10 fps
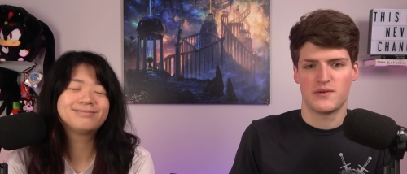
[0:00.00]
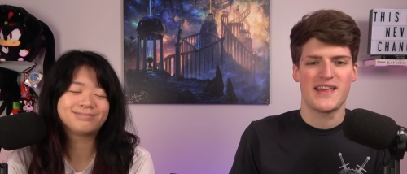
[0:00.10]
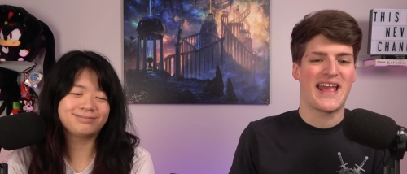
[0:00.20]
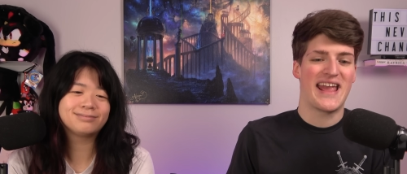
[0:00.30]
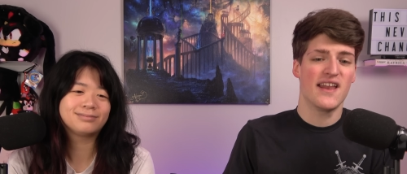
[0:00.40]

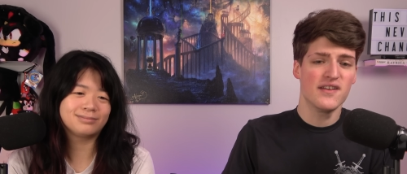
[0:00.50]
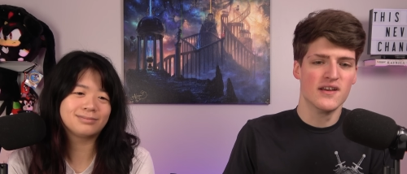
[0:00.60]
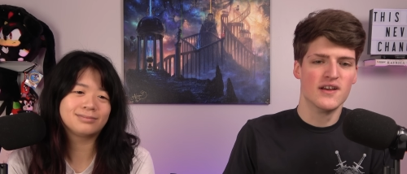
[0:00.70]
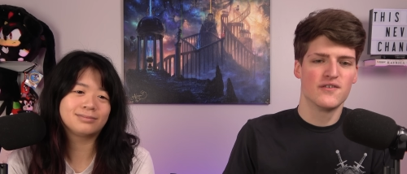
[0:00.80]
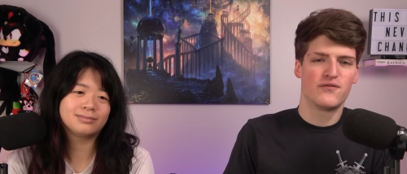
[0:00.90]
Speaker 1: week and
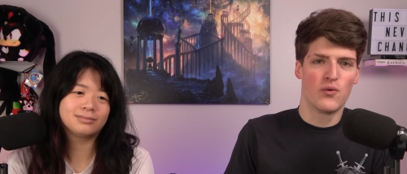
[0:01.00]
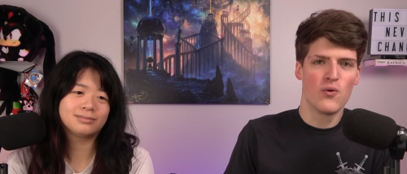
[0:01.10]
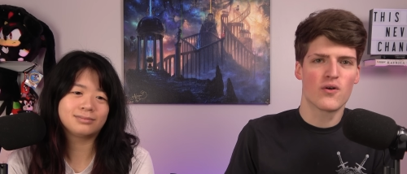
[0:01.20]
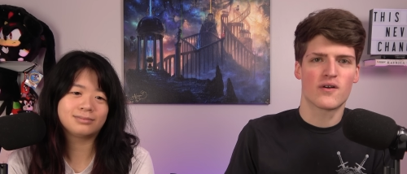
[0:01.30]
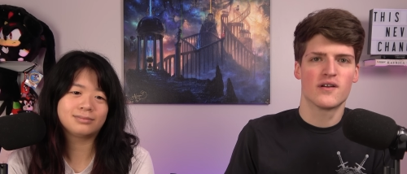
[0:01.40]

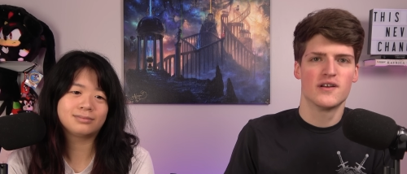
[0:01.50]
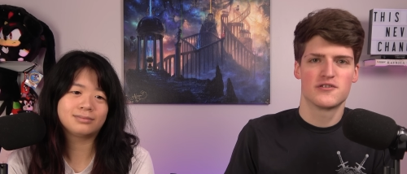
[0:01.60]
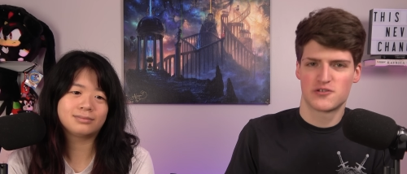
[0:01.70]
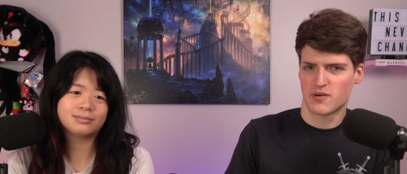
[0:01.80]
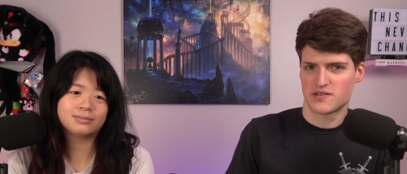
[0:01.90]
4
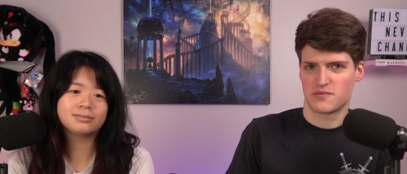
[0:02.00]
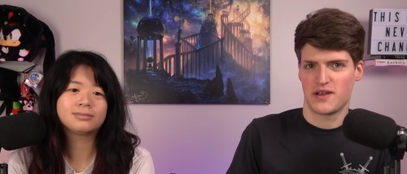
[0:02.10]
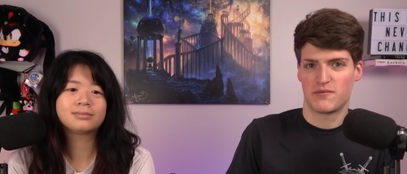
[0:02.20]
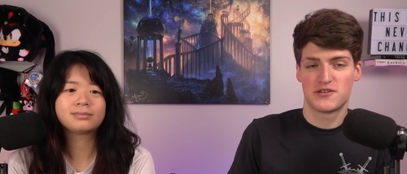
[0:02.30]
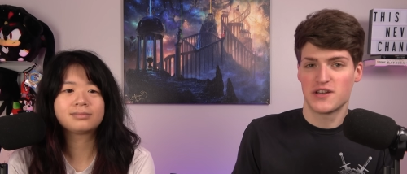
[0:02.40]
shorts a
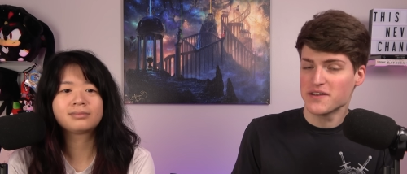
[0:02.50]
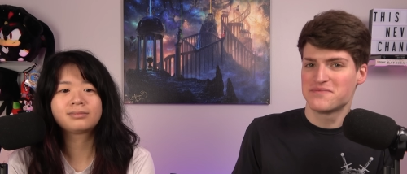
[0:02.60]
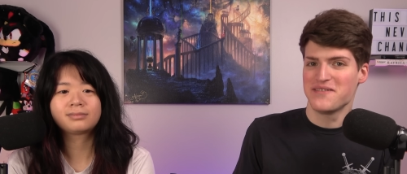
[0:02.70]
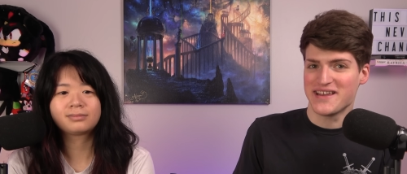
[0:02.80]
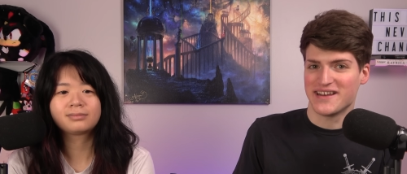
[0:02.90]
week, which does
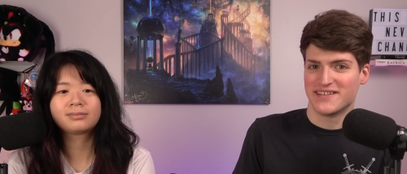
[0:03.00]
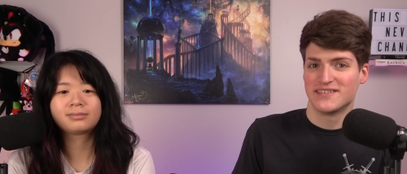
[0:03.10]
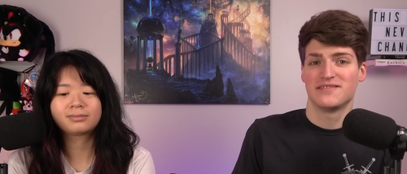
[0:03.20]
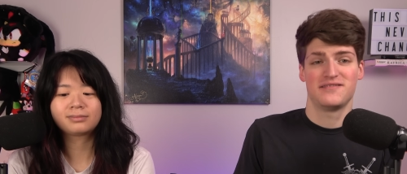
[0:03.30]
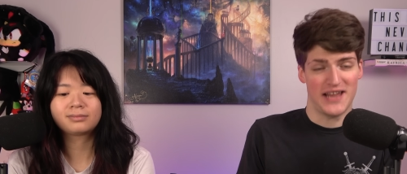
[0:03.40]
mean
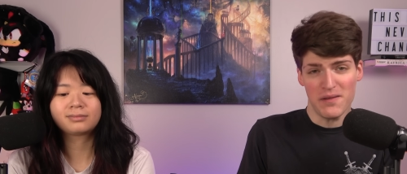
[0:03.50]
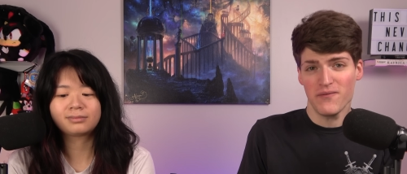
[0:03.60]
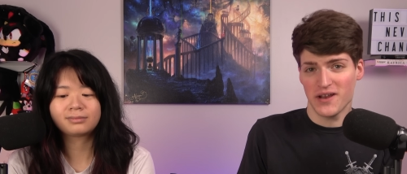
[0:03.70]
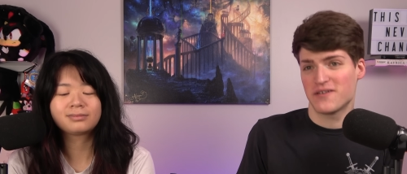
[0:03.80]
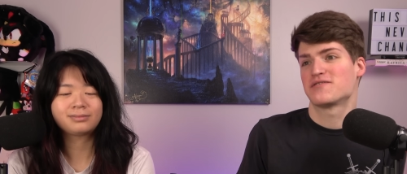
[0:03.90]
daily
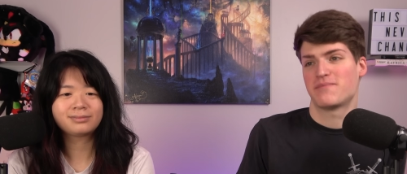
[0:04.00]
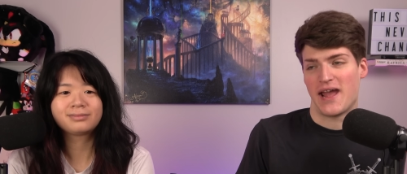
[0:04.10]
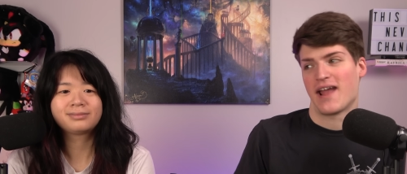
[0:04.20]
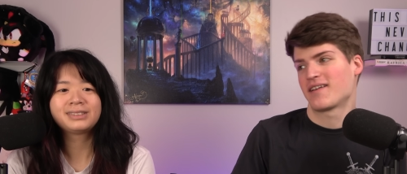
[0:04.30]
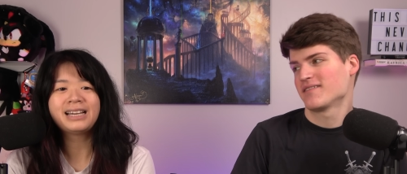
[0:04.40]
videos are
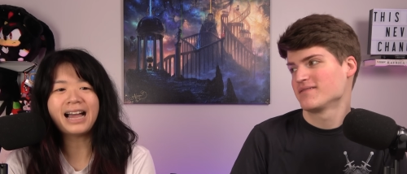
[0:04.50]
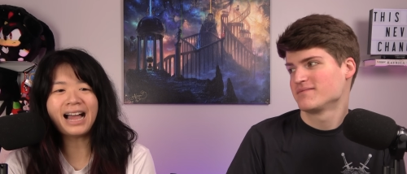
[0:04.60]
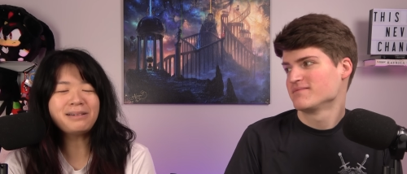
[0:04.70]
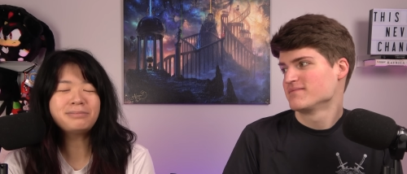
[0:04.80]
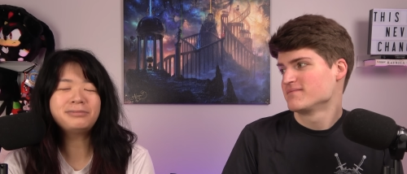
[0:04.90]
back.
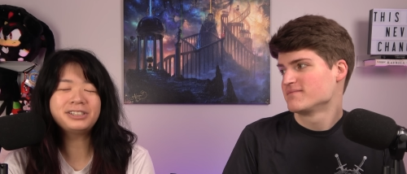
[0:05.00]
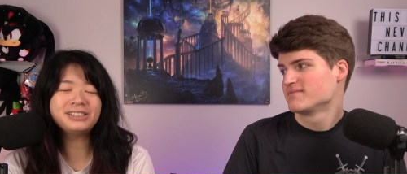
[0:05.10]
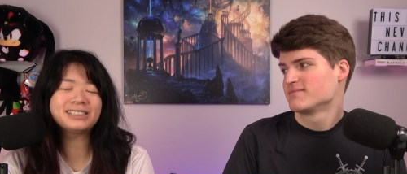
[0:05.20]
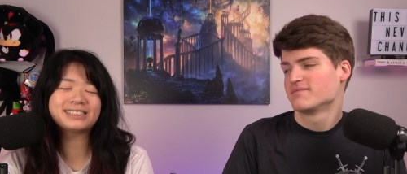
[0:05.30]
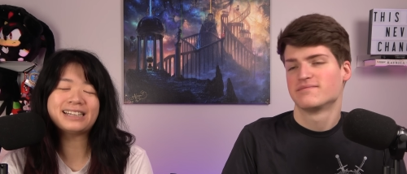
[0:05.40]
Speaker 2: I'm
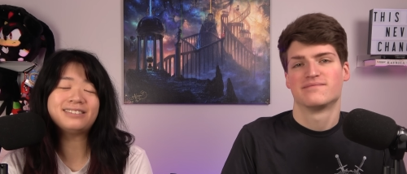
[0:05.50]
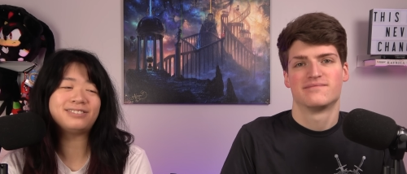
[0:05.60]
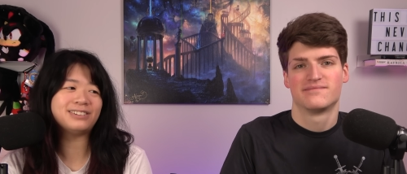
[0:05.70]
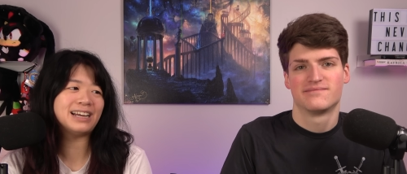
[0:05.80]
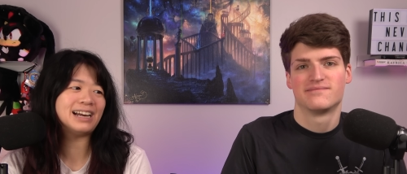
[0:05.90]
really excited
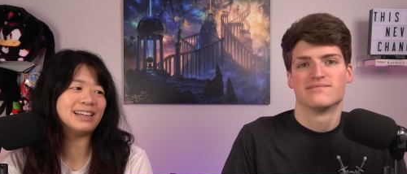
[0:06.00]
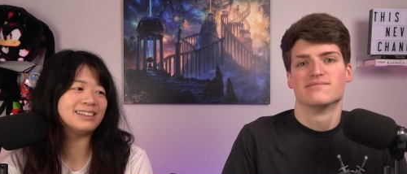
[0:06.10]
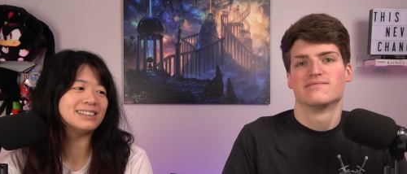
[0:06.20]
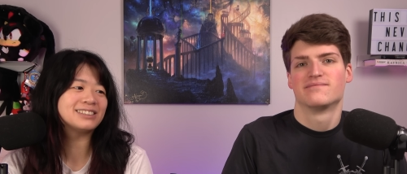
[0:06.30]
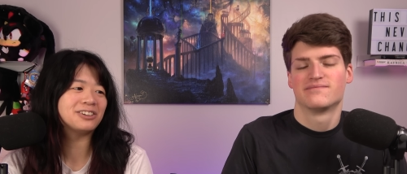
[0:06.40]
for that. I
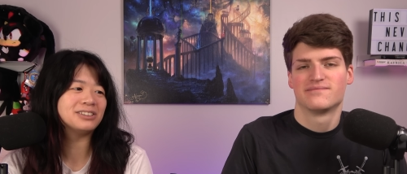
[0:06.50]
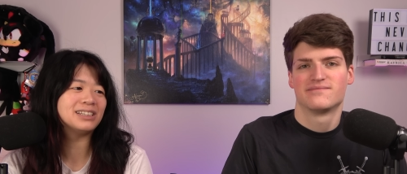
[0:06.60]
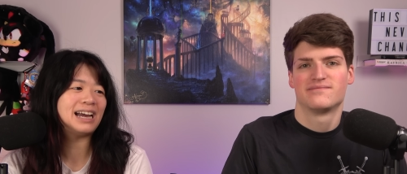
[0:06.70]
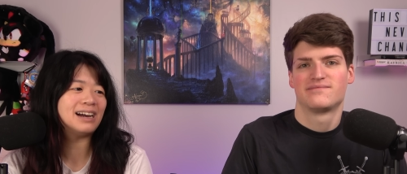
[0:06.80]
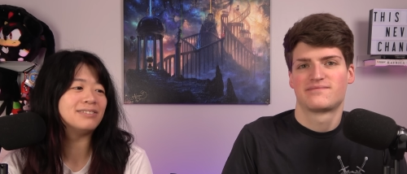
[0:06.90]
think it's going
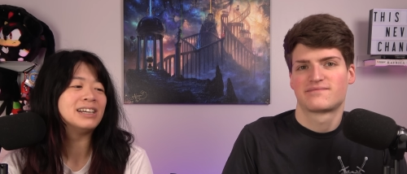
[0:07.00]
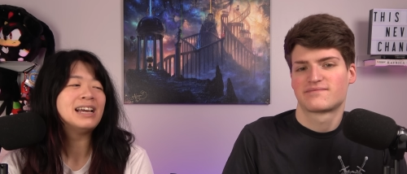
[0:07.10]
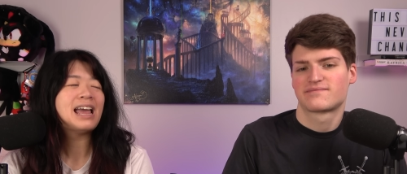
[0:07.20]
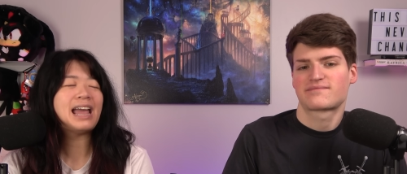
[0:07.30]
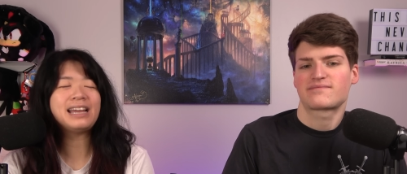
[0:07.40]
to have
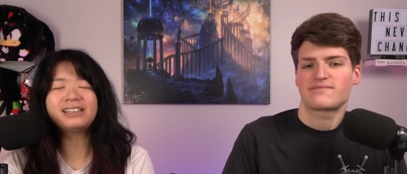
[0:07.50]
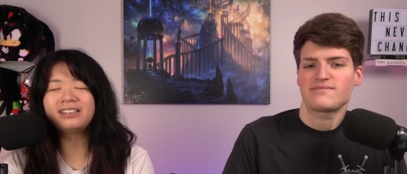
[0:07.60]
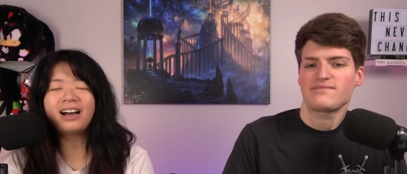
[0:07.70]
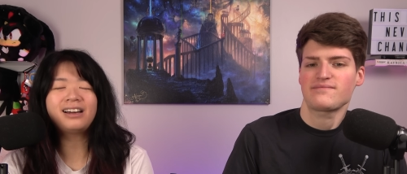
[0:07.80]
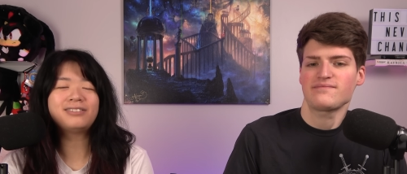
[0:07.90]
a
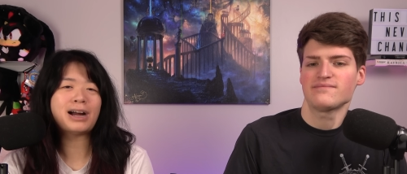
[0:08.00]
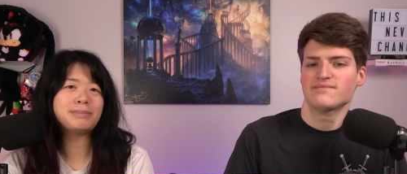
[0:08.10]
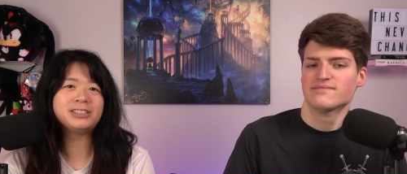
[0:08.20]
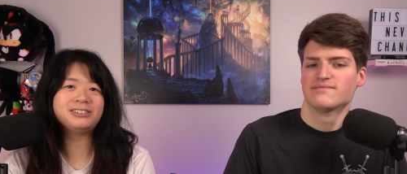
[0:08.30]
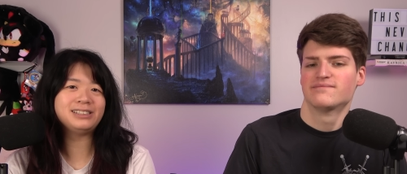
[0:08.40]
lot of
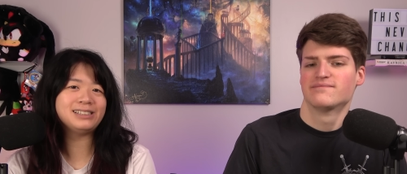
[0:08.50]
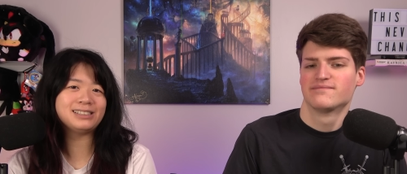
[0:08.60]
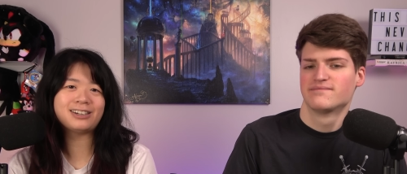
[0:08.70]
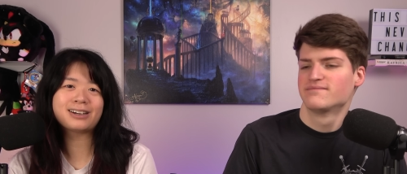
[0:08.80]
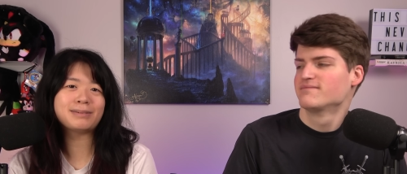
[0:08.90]
opportunity
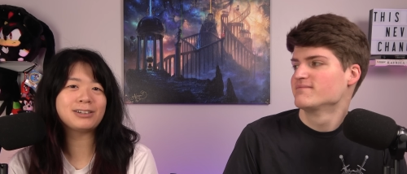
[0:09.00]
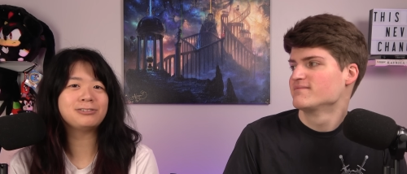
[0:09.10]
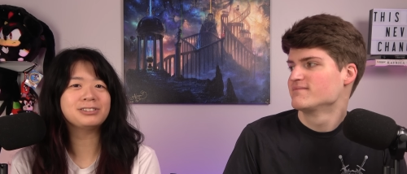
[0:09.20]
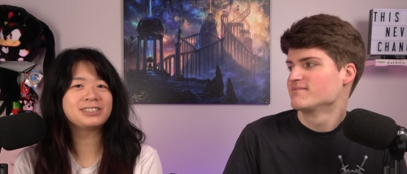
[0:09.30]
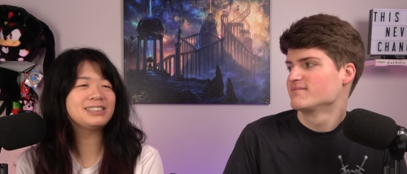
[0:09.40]
to talk about
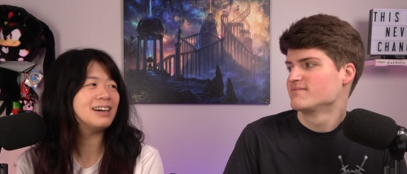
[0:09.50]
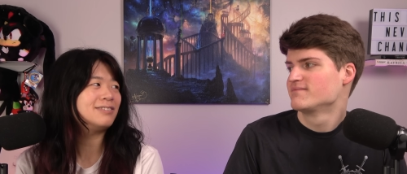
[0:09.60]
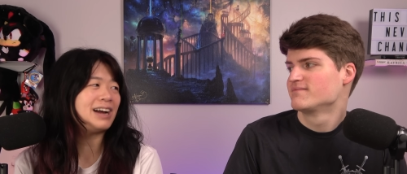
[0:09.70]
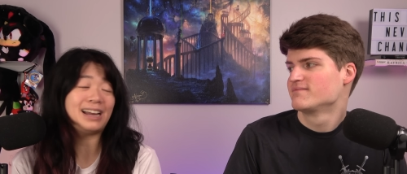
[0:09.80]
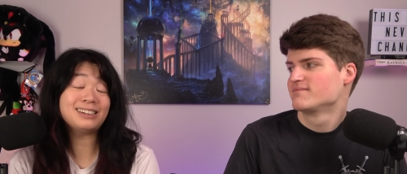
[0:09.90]
cool
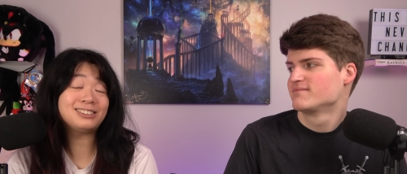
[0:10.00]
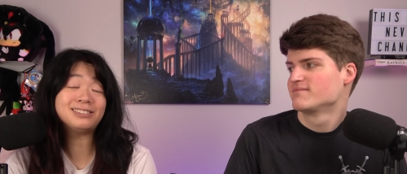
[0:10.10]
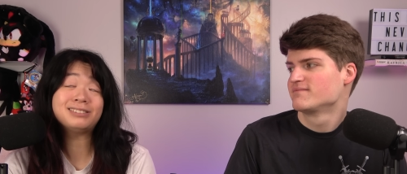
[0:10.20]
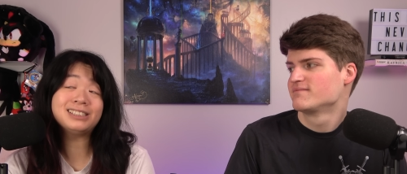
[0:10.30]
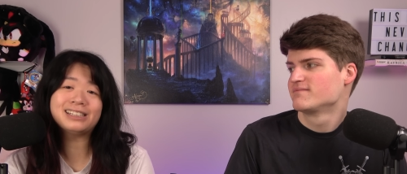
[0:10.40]
stuff. I
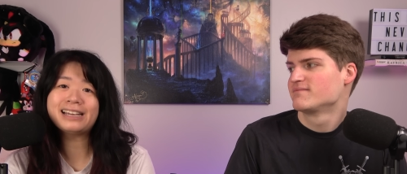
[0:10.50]
actually really